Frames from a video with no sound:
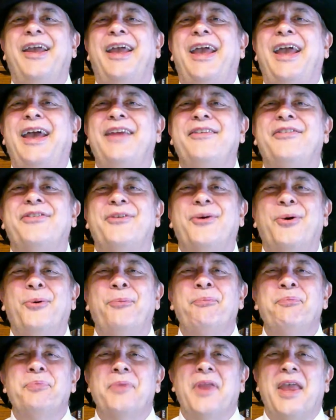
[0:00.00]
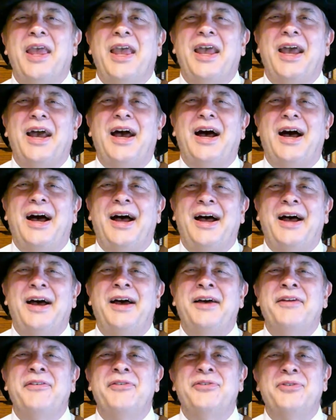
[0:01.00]
And so,
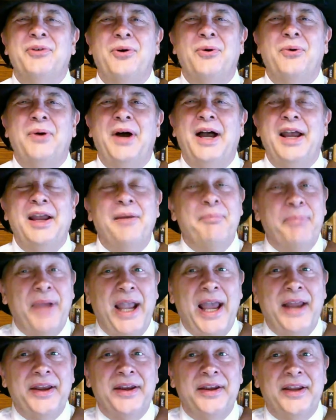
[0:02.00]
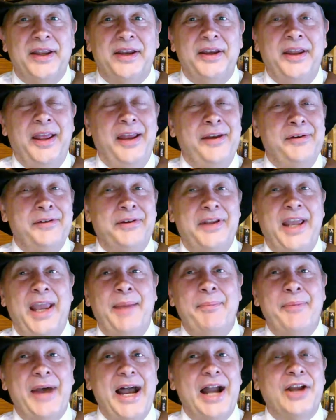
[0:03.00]
uh, so I abandoned it and
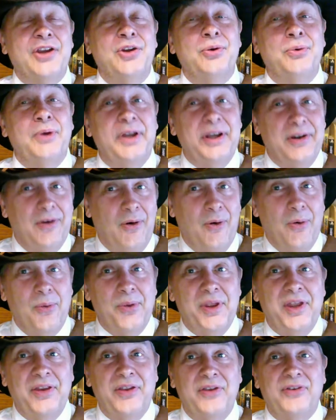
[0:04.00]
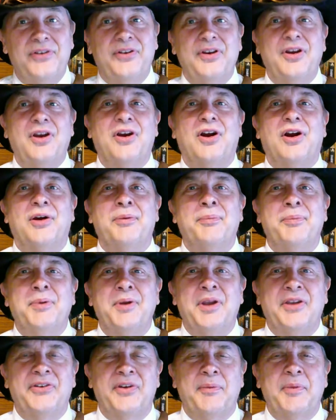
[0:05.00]
came back to it only this year
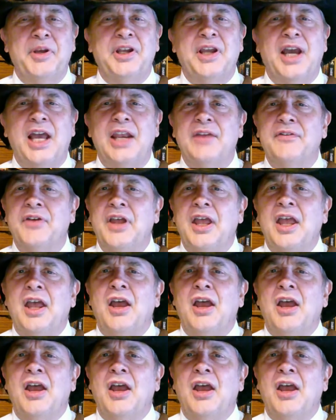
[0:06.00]
because I've been kind of